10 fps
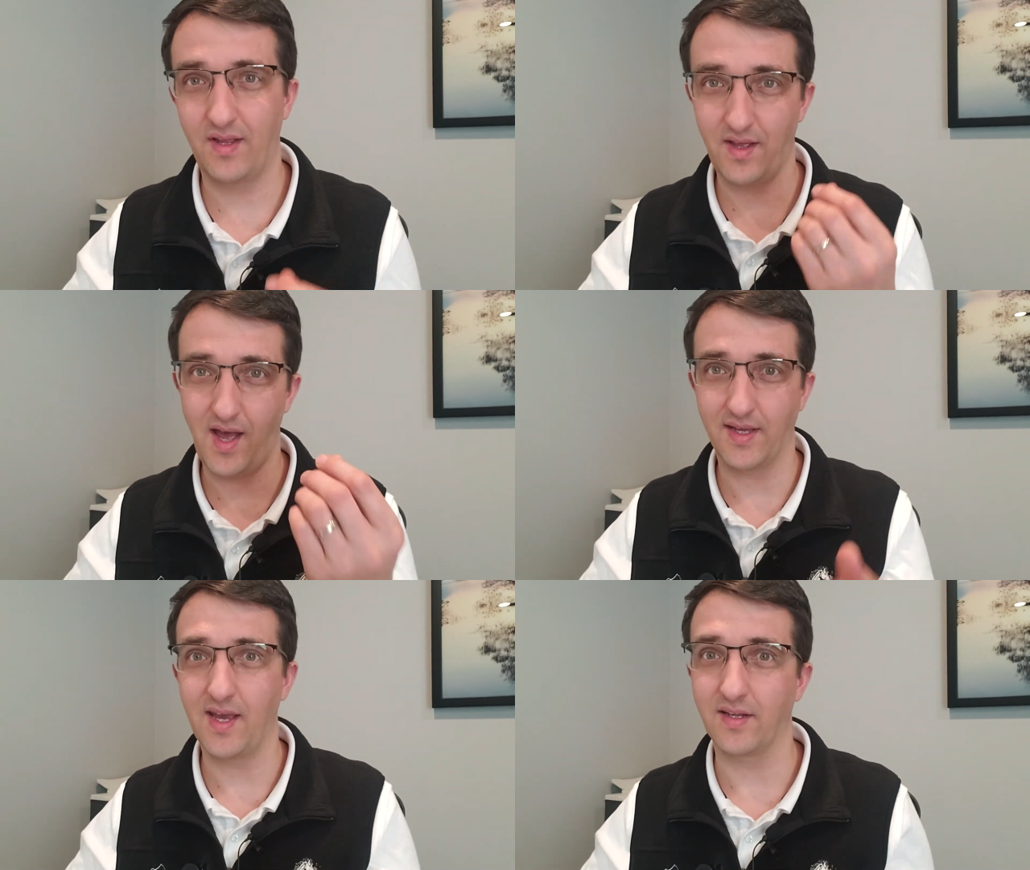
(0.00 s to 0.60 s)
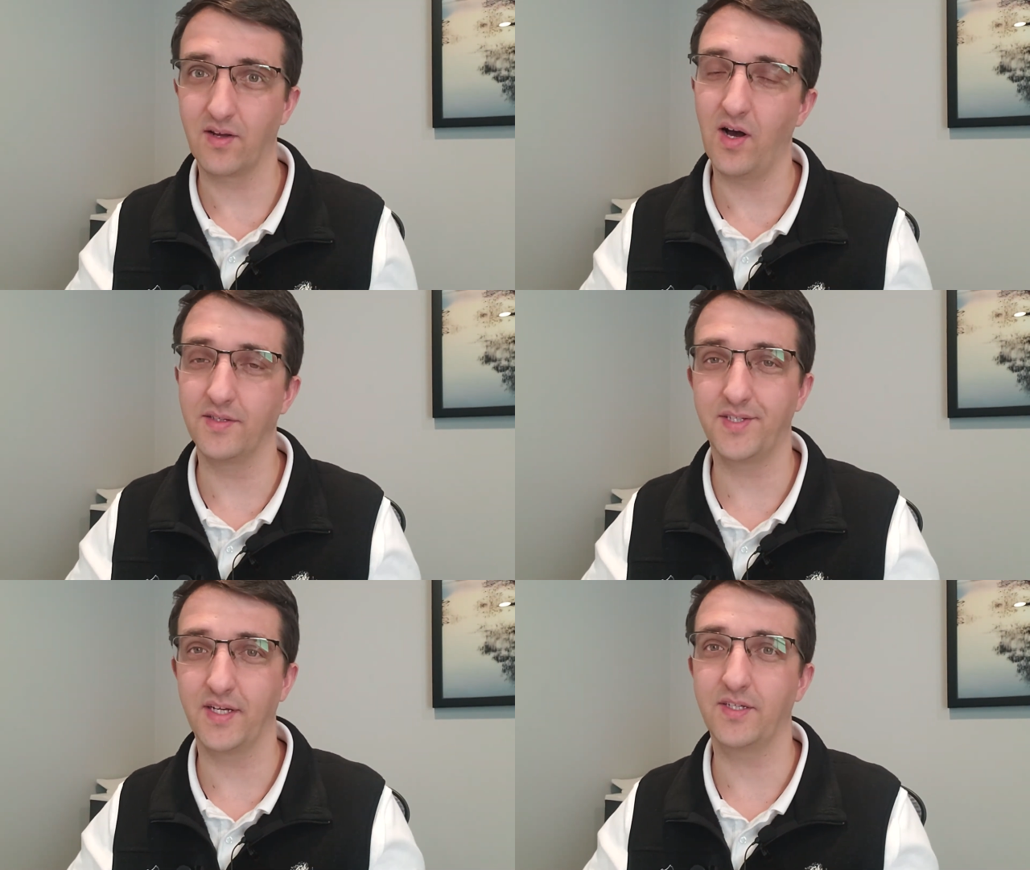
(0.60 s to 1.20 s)
again,
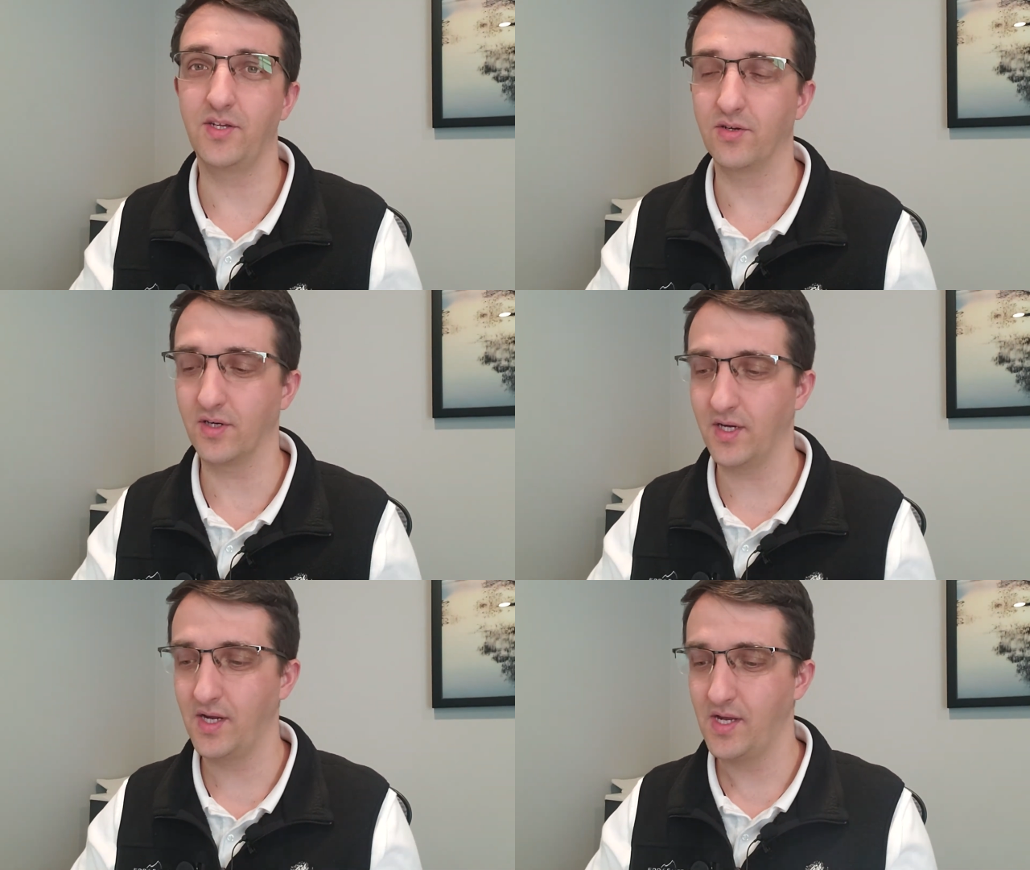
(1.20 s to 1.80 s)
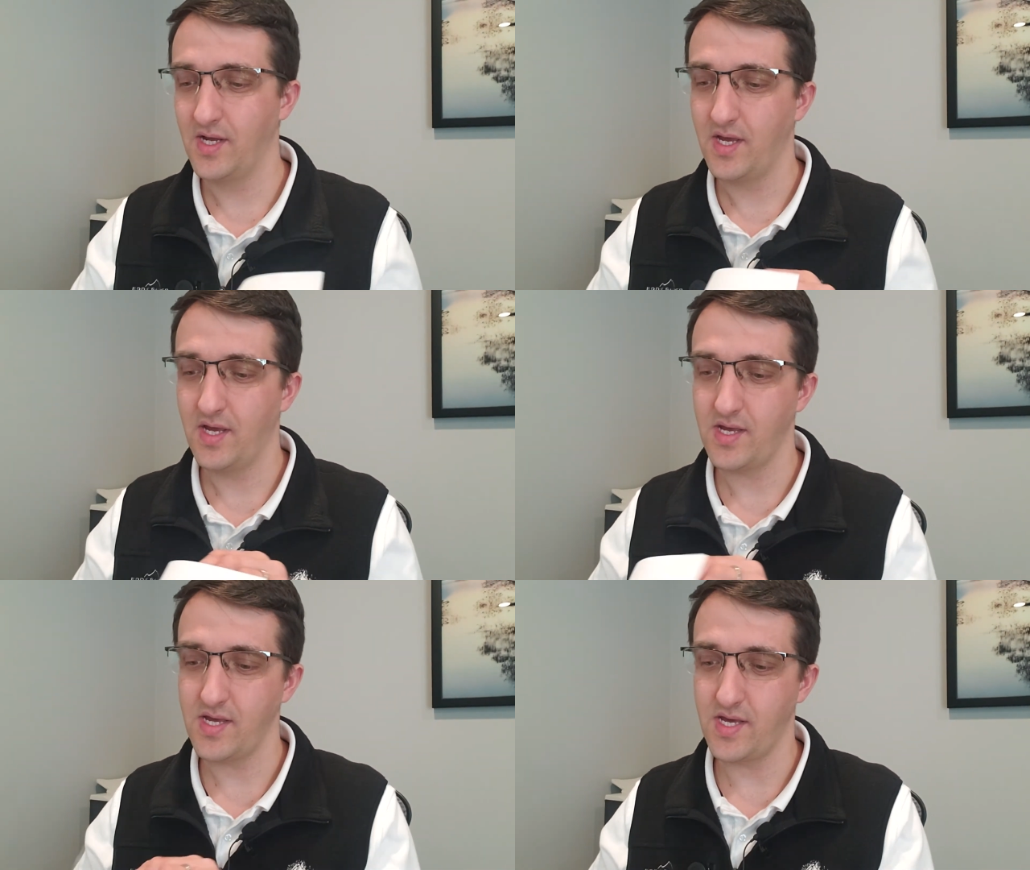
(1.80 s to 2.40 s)
contact your
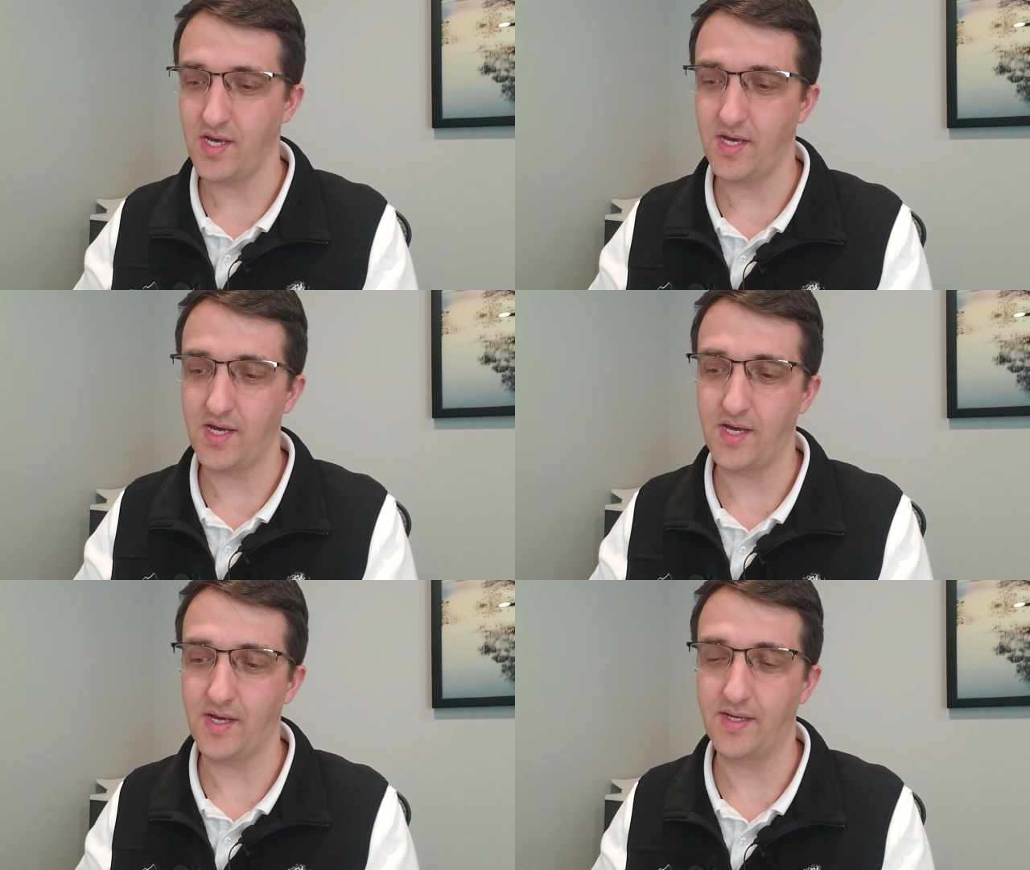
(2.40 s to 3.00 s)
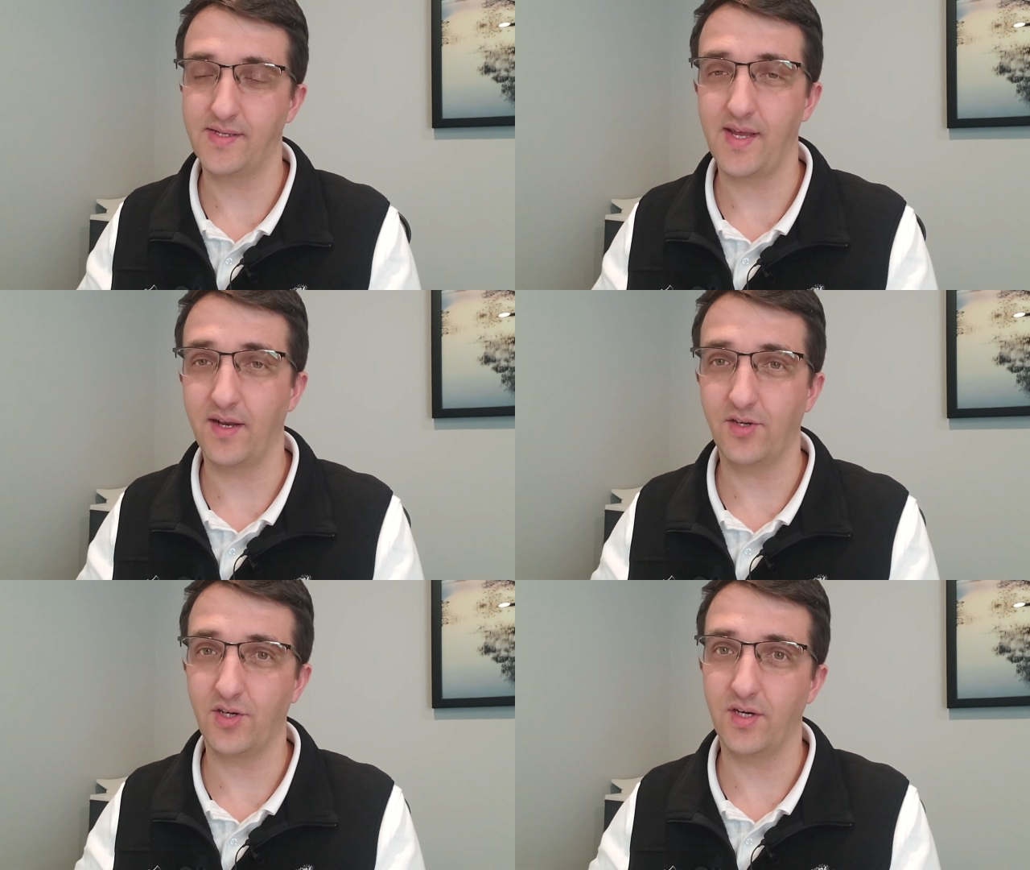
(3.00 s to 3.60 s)

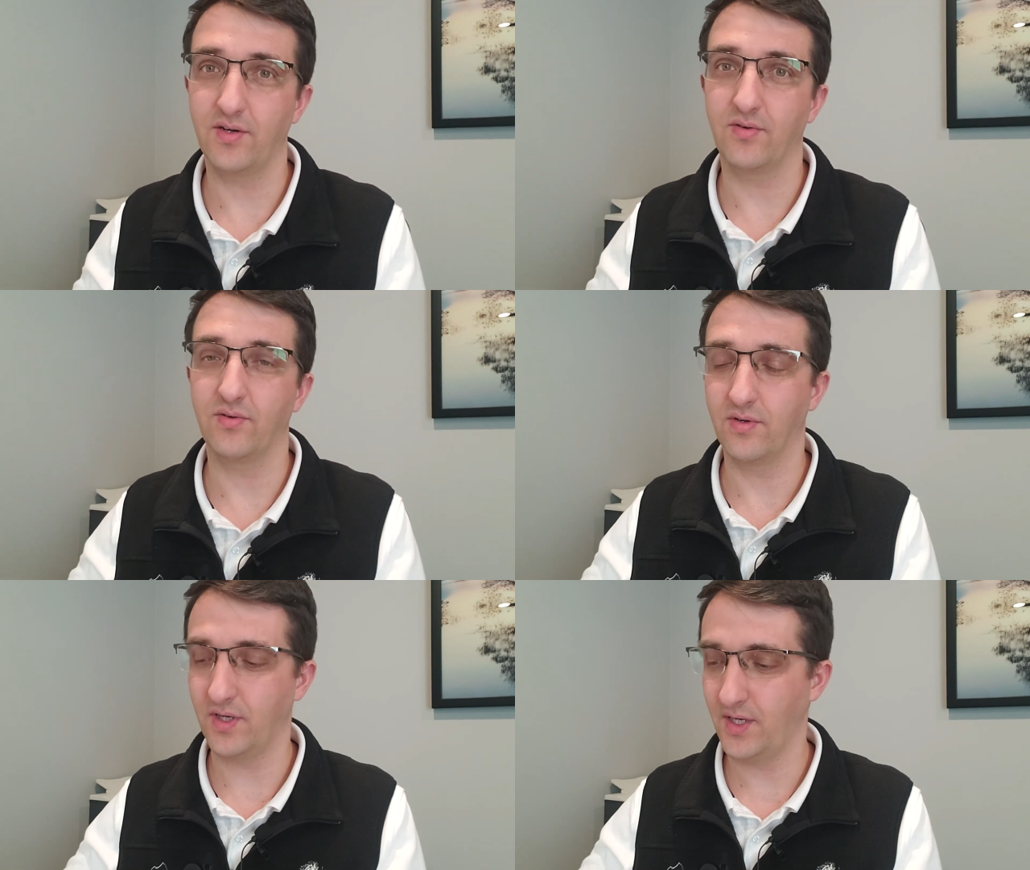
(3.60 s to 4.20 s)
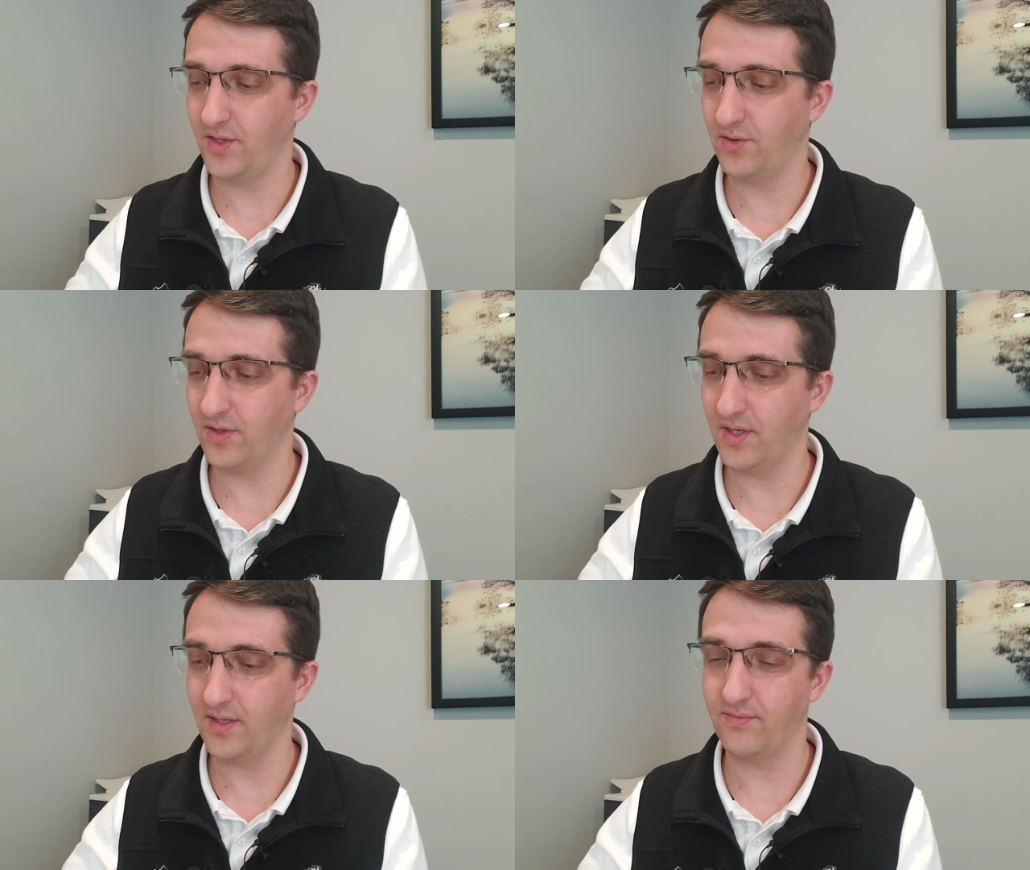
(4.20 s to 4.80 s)
senator or
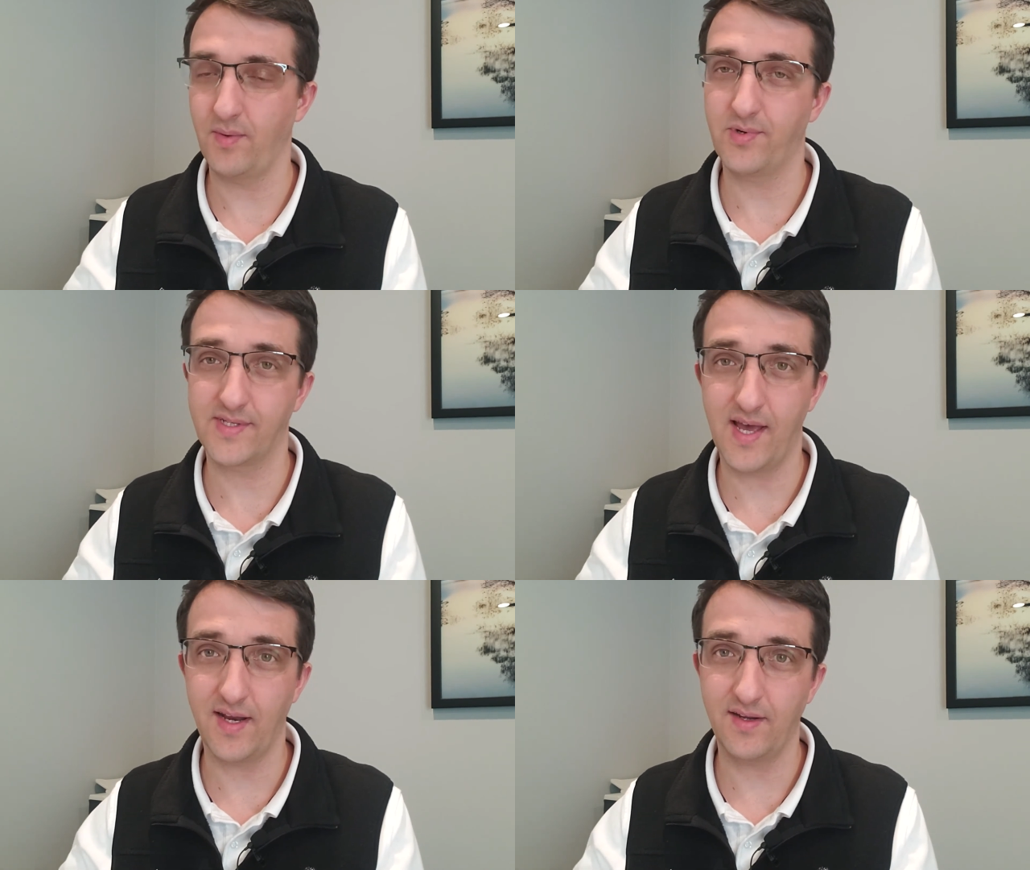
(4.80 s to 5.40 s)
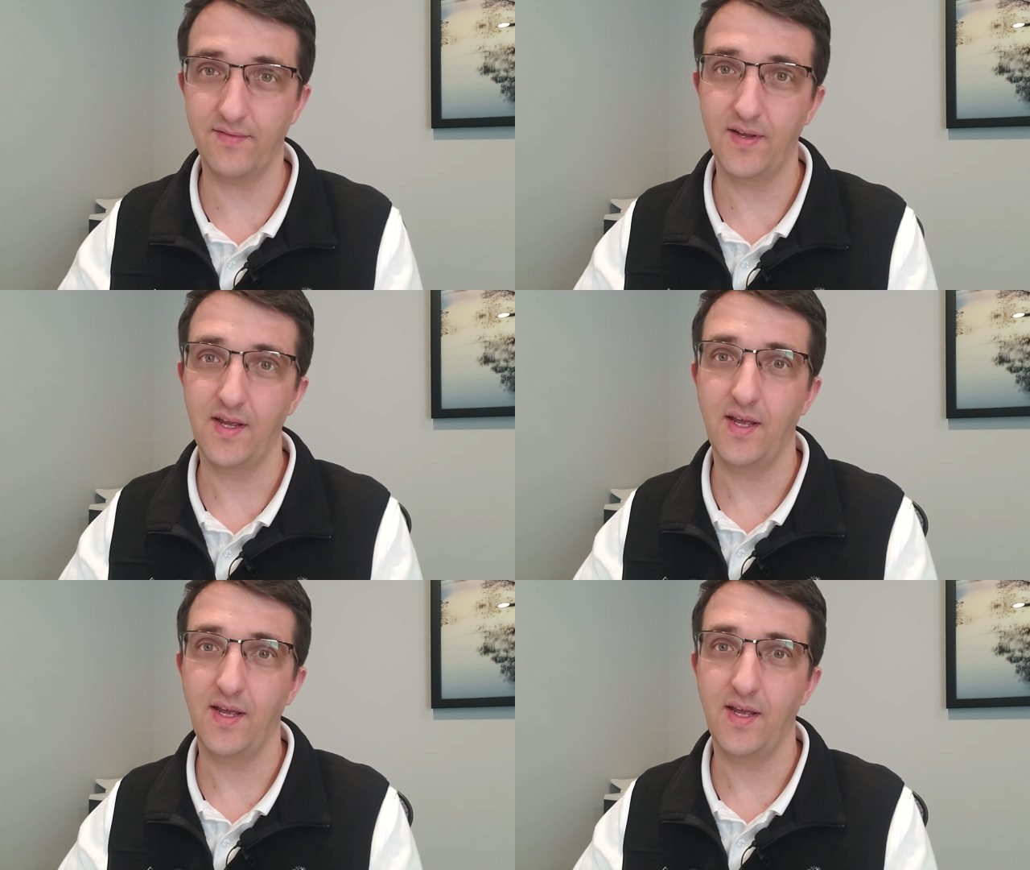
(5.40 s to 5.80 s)
your representative